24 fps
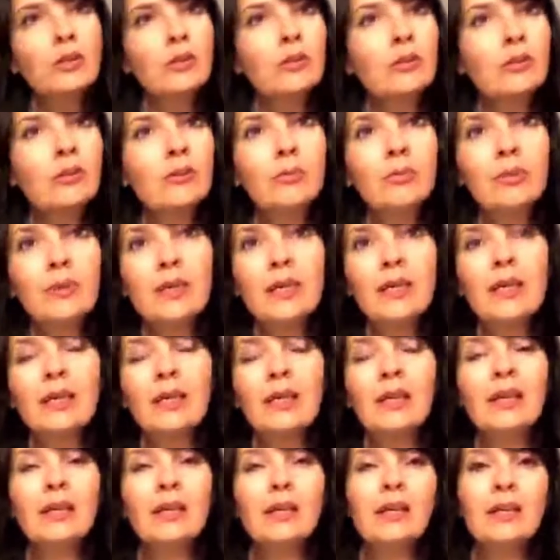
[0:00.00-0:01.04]
You've
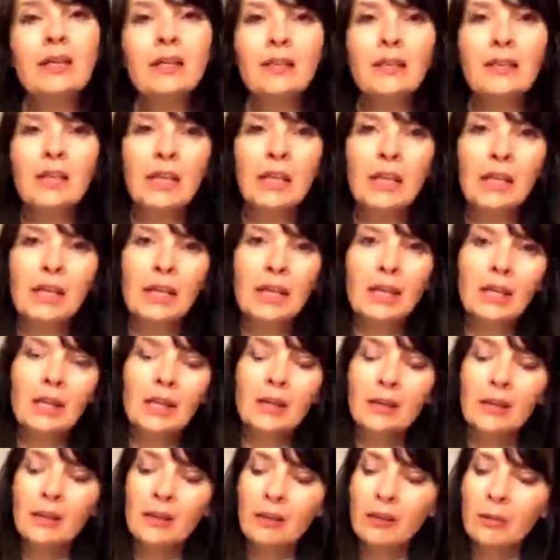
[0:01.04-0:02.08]
been
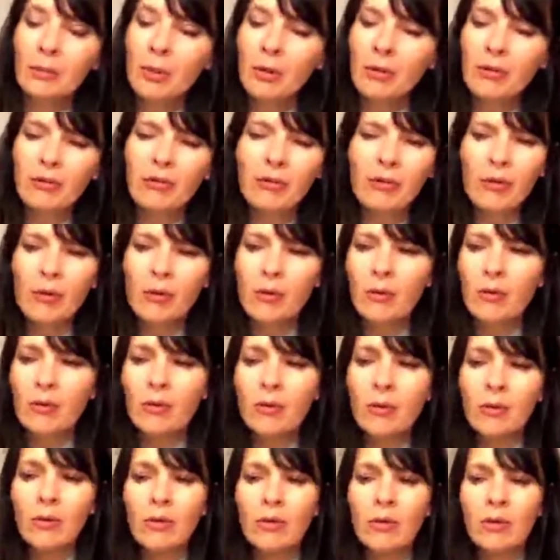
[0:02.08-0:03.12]
here
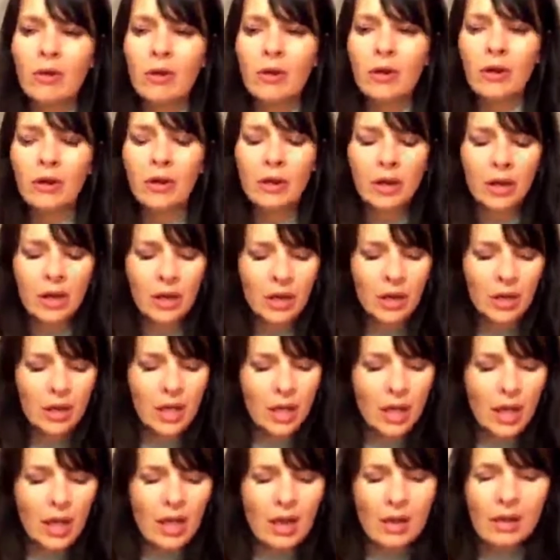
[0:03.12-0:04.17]
before.
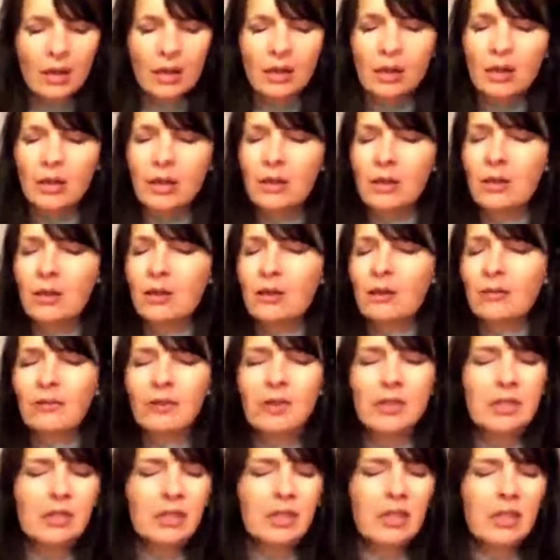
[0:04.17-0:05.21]
Love
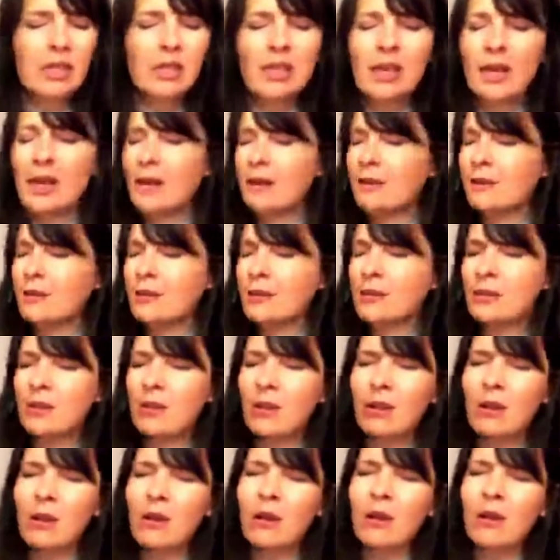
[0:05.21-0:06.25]
is the
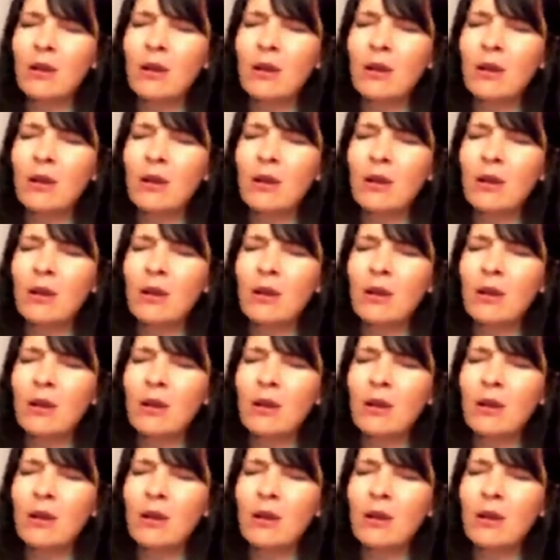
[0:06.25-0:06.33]
answer.